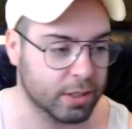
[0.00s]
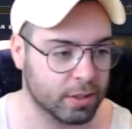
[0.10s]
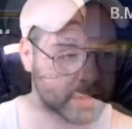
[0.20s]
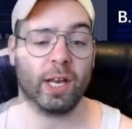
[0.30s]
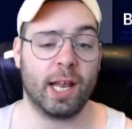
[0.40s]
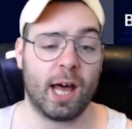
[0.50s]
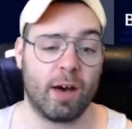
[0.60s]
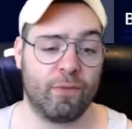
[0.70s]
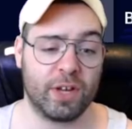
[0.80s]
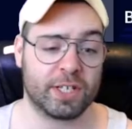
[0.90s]
Jordan
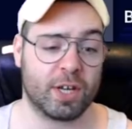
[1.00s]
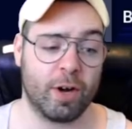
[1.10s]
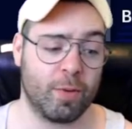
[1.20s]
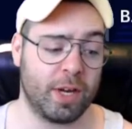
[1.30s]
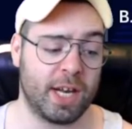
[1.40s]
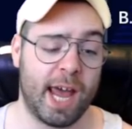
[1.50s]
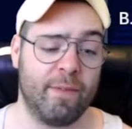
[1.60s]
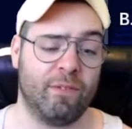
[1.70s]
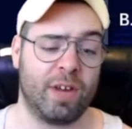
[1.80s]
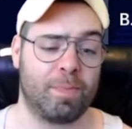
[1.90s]
Love is going to win the
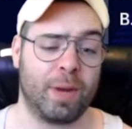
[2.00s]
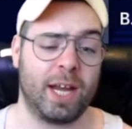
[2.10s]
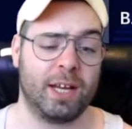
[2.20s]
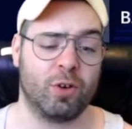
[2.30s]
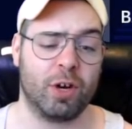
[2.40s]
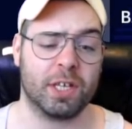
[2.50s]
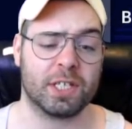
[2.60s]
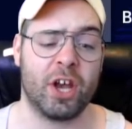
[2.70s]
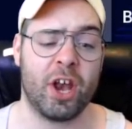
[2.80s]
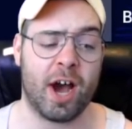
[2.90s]
MVP. Dude
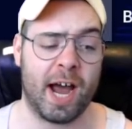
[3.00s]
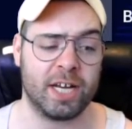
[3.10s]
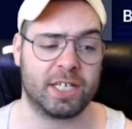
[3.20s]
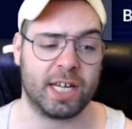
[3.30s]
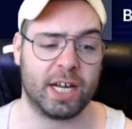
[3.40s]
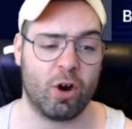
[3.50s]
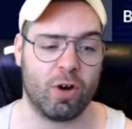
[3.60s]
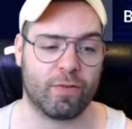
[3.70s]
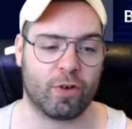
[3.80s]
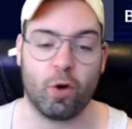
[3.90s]
is 90
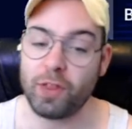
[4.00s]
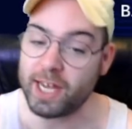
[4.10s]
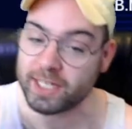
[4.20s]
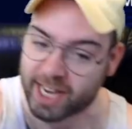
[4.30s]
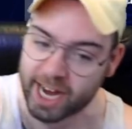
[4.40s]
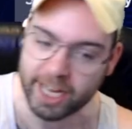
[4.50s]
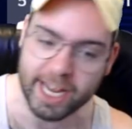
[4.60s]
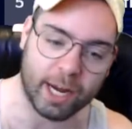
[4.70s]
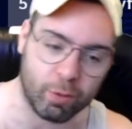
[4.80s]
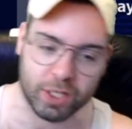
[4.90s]
overall. There's
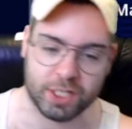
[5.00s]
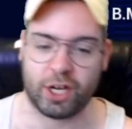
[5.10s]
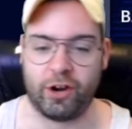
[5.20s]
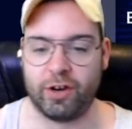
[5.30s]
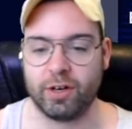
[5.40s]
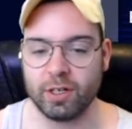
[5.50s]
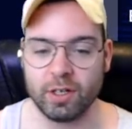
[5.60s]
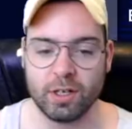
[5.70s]
Kenny Edwards though.